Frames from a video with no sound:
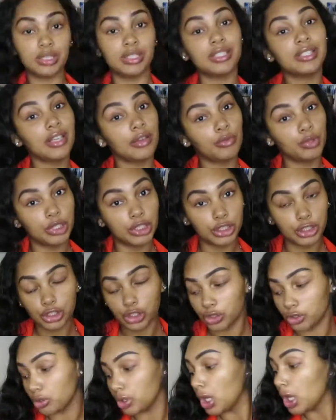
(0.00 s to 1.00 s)
This I've worn it
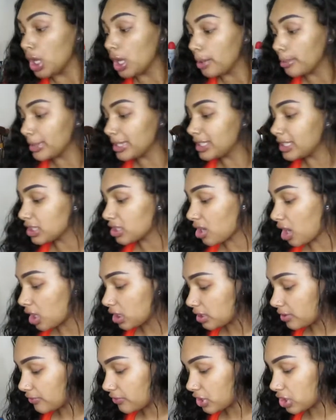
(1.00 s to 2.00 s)
too. But this is called
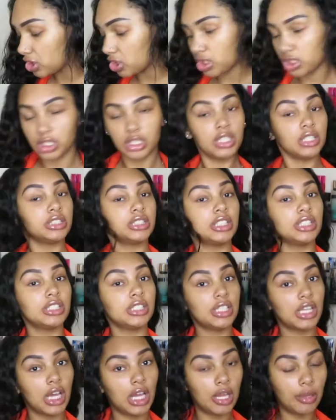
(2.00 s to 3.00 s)
the Visions Clear
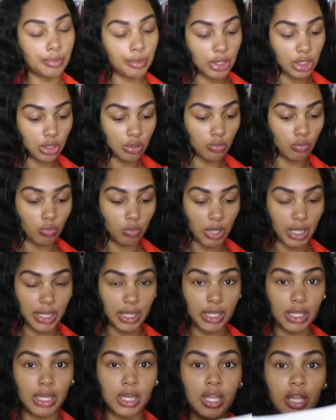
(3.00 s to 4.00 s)
Top in
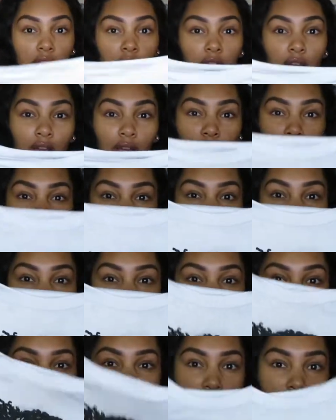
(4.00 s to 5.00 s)
white.
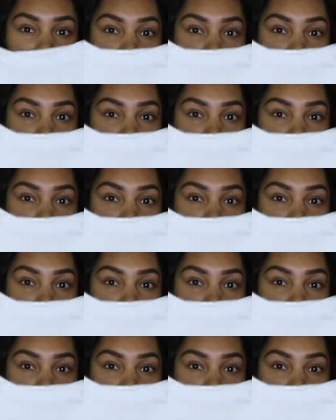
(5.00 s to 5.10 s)
You could